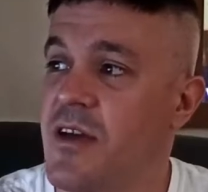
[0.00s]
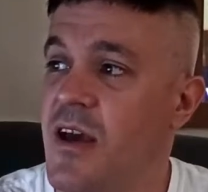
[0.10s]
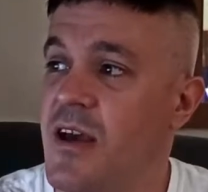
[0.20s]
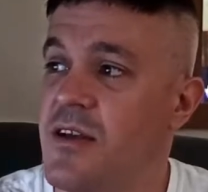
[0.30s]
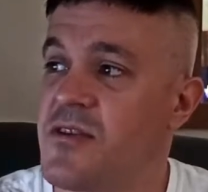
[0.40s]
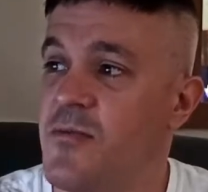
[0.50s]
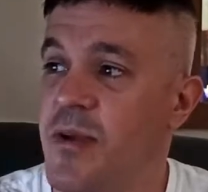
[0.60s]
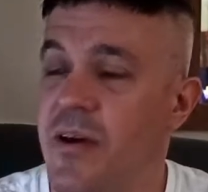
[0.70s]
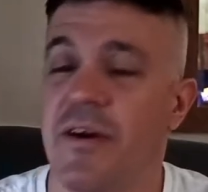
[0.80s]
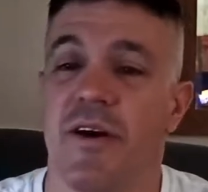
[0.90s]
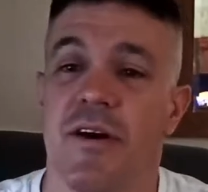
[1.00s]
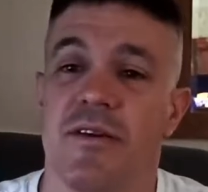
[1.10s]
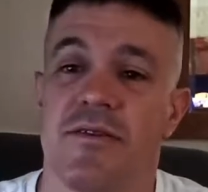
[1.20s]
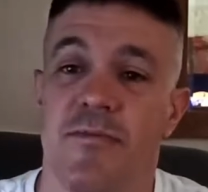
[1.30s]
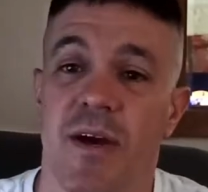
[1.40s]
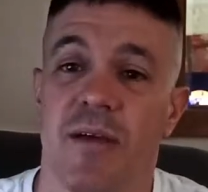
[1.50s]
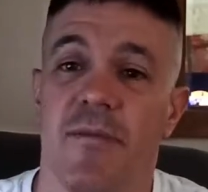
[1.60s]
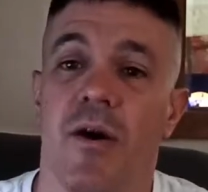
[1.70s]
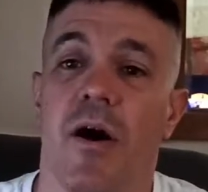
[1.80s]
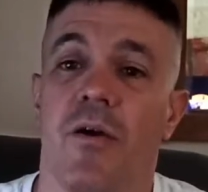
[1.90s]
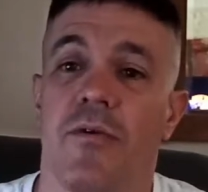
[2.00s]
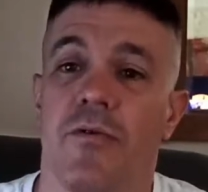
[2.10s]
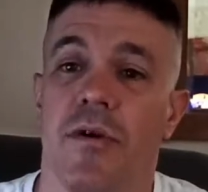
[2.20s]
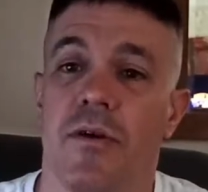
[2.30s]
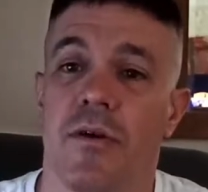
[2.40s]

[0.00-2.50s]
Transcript: a supplier to make my own